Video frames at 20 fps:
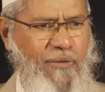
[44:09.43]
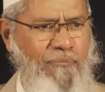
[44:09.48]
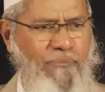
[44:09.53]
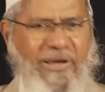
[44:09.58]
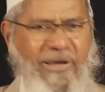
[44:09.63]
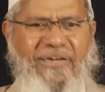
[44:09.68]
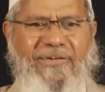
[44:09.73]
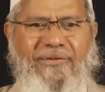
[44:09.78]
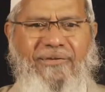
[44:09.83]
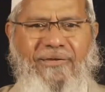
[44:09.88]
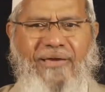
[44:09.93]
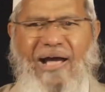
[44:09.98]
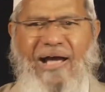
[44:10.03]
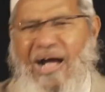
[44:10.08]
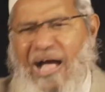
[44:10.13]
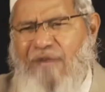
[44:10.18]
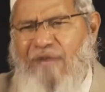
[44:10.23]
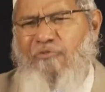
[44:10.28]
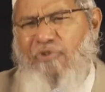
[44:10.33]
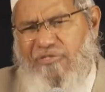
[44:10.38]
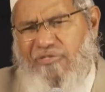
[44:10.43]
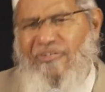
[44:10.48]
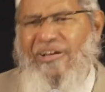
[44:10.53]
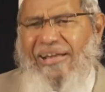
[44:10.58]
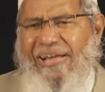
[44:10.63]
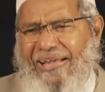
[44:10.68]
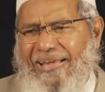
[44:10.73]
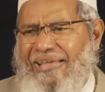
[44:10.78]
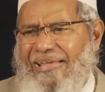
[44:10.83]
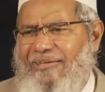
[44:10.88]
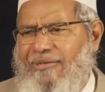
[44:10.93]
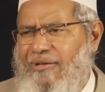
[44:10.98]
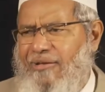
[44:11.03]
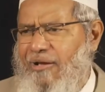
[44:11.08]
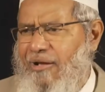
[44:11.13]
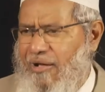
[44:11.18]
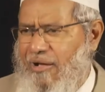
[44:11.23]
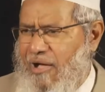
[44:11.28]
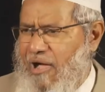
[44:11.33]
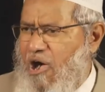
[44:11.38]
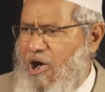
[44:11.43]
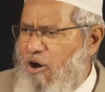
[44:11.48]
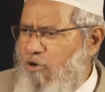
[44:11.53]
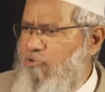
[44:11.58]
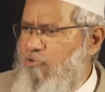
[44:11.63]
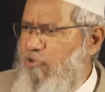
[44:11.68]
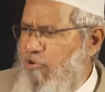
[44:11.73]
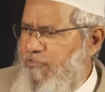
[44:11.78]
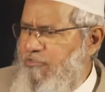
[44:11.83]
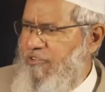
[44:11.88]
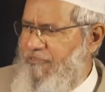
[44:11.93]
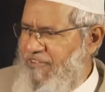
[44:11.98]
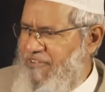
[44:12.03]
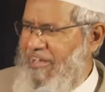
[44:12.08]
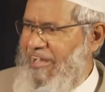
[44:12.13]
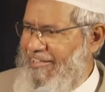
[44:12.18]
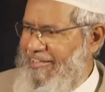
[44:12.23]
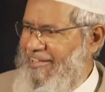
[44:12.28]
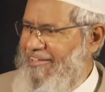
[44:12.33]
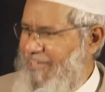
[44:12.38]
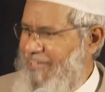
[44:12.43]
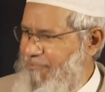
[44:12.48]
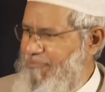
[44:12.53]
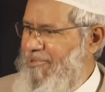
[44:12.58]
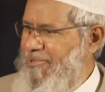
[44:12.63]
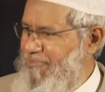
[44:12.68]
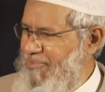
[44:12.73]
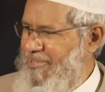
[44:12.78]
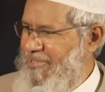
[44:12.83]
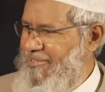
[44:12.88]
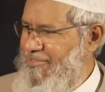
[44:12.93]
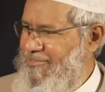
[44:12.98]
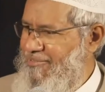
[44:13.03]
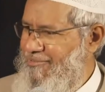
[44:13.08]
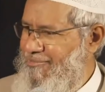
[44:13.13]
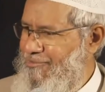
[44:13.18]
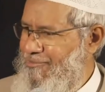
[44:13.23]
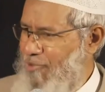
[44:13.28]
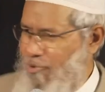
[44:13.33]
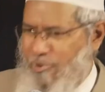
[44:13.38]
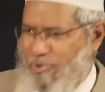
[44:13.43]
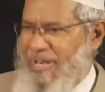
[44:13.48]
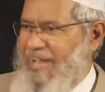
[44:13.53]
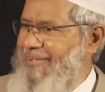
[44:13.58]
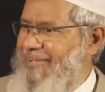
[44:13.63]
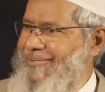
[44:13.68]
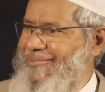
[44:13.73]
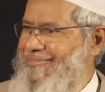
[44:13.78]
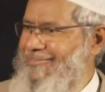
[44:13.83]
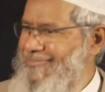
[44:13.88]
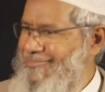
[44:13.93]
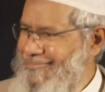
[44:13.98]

But I was wondering, how could we fill 800 people overnight?